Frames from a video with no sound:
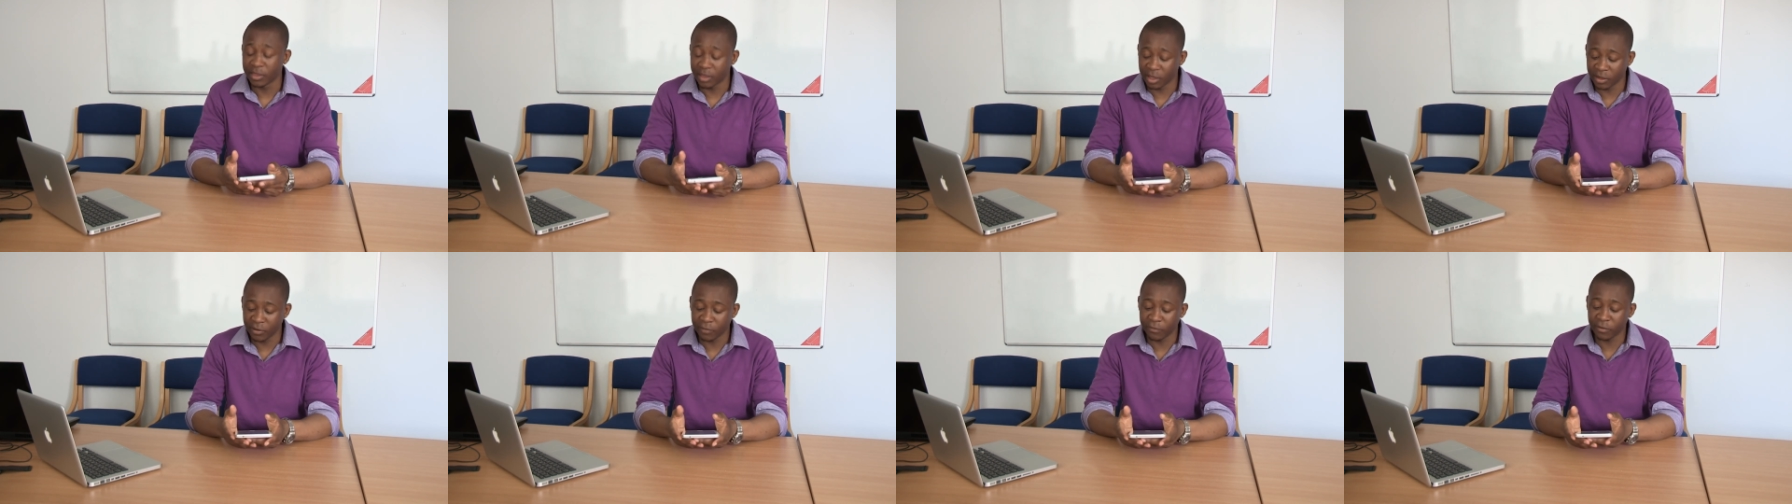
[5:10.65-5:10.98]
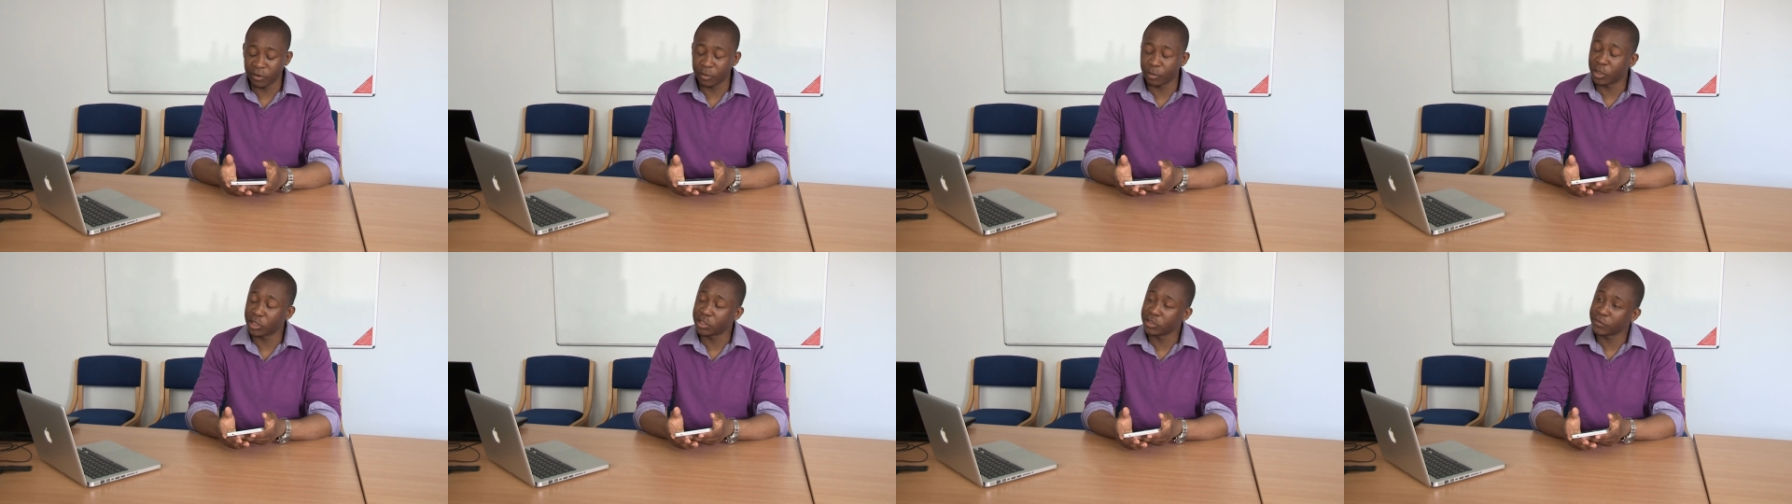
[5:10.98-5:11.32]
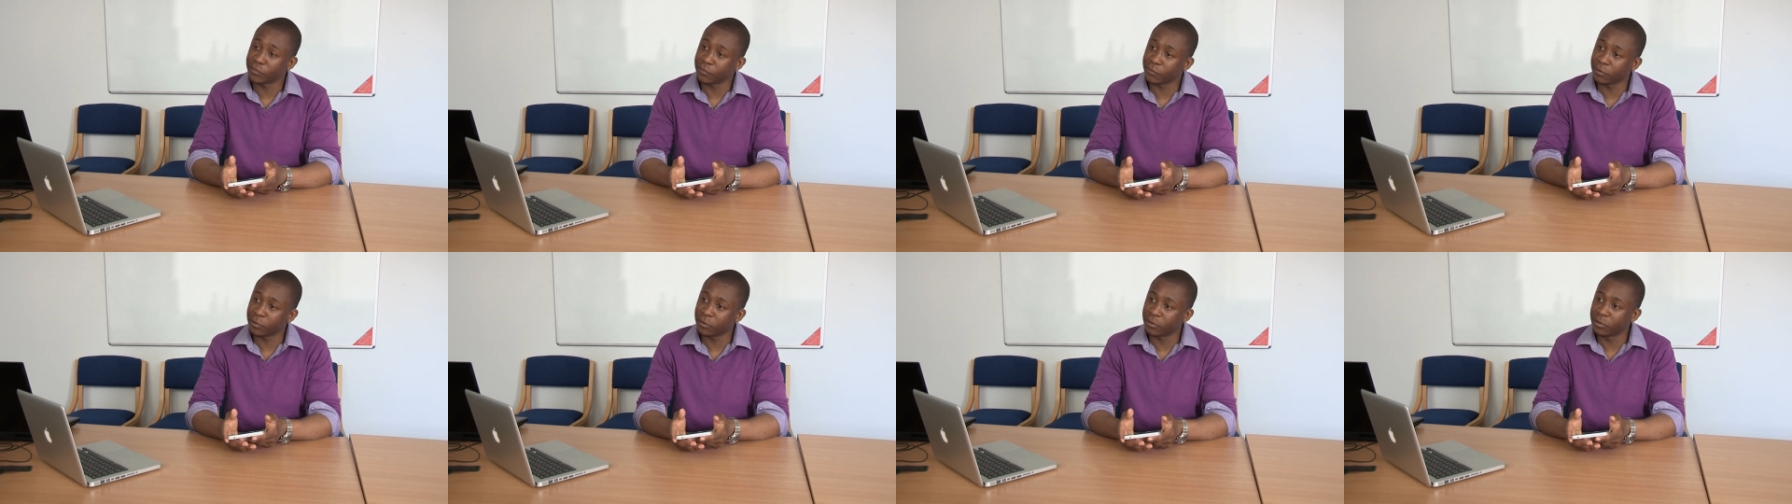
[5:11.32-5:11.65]
Thank you very much
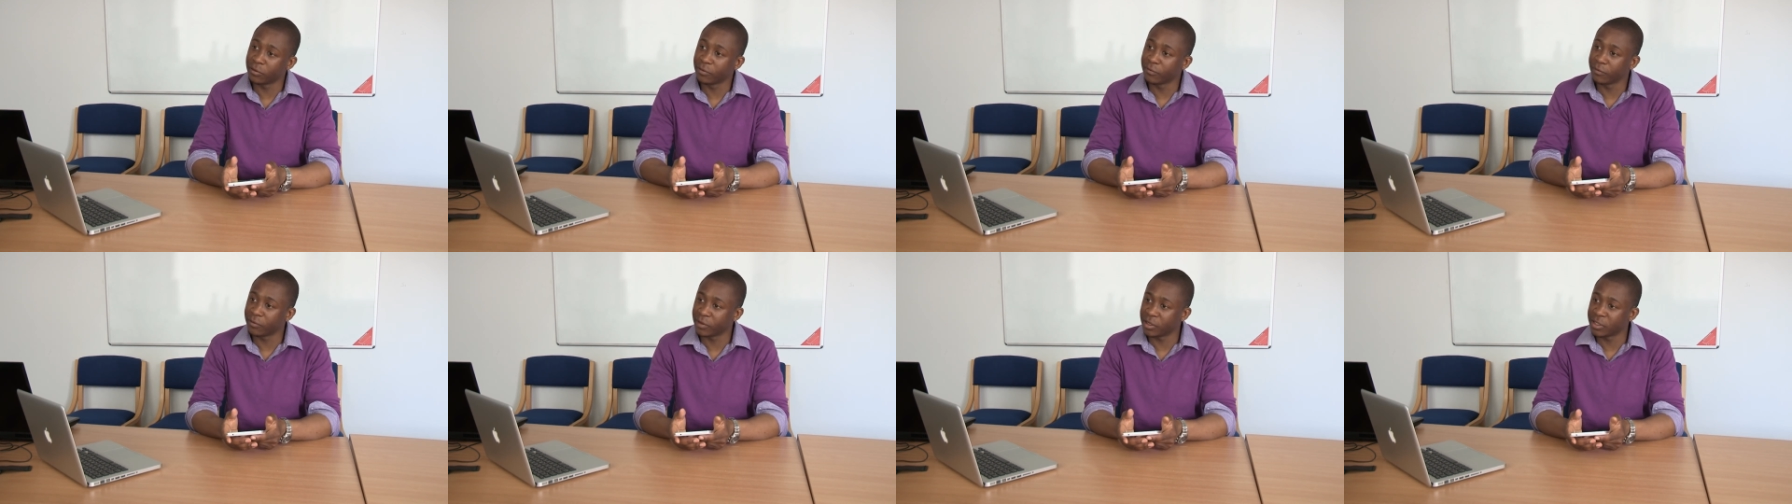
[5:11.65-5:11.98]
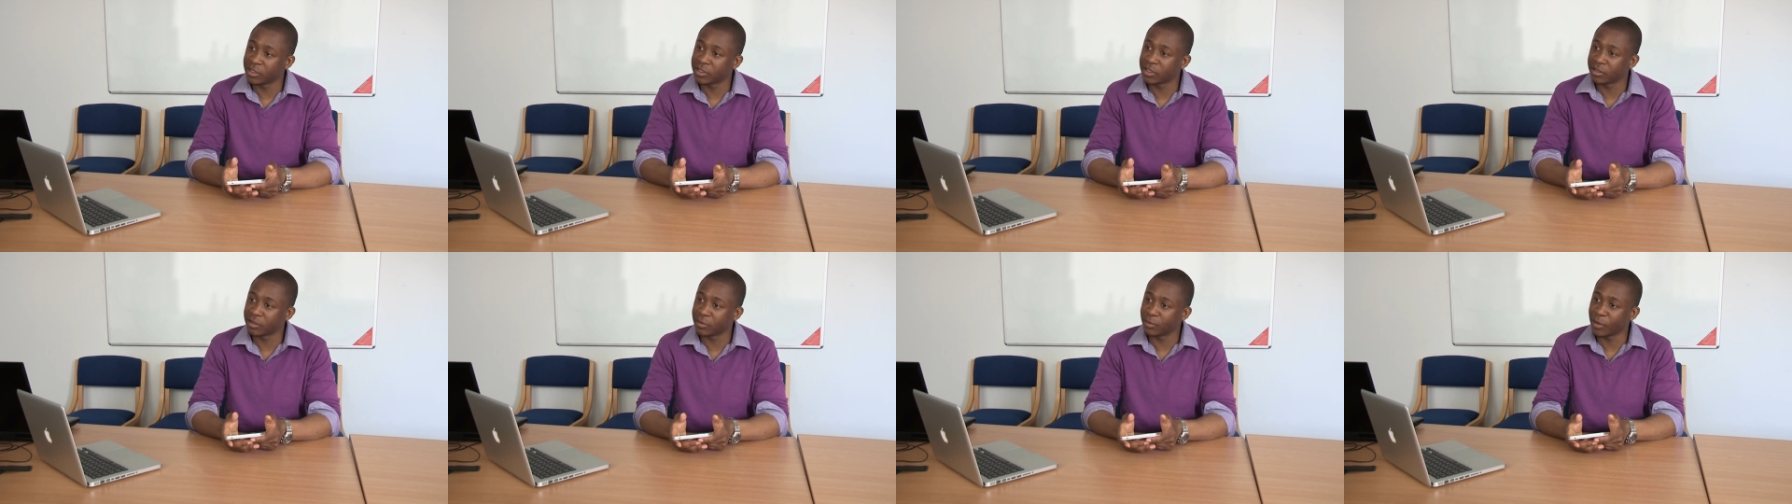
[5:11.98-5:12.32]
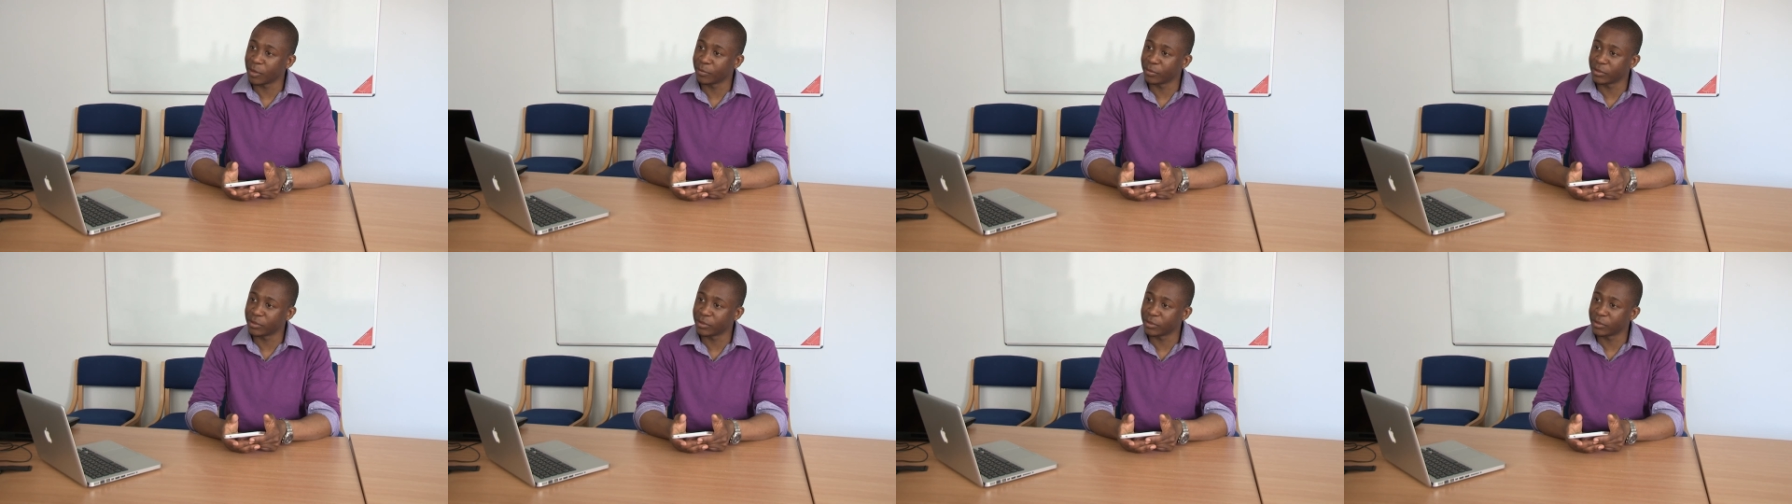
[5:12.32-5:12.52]
for, for listening to my